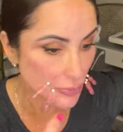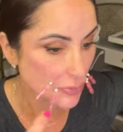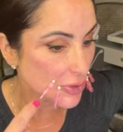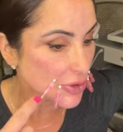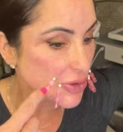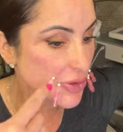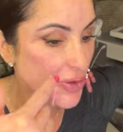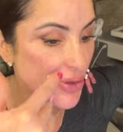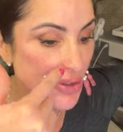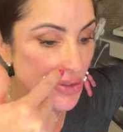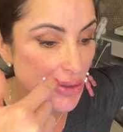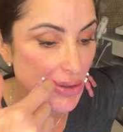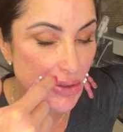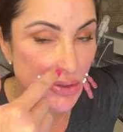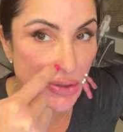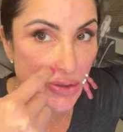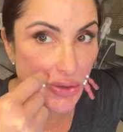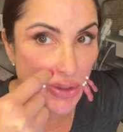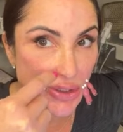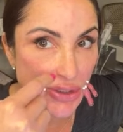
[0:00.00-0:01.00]
So this is
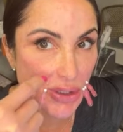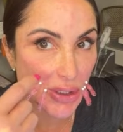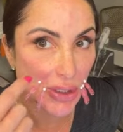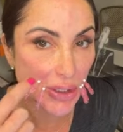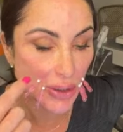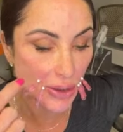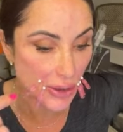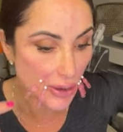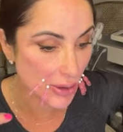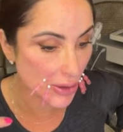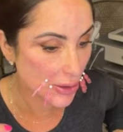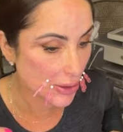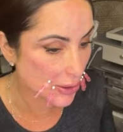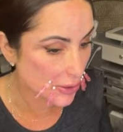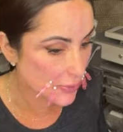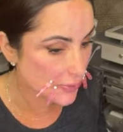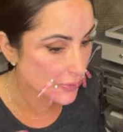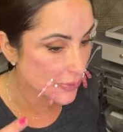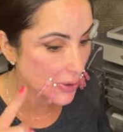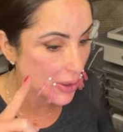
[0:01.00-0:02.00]
the dressing in here.
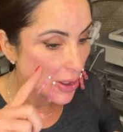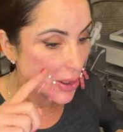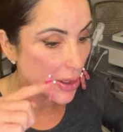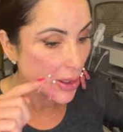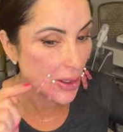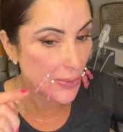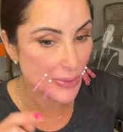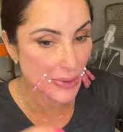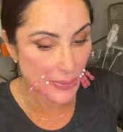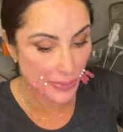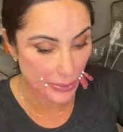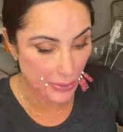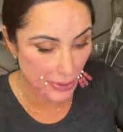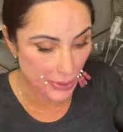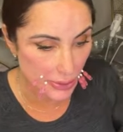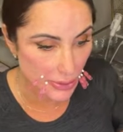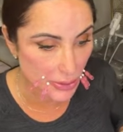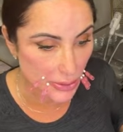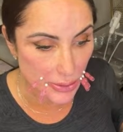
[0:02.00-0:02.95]
I'm gonna put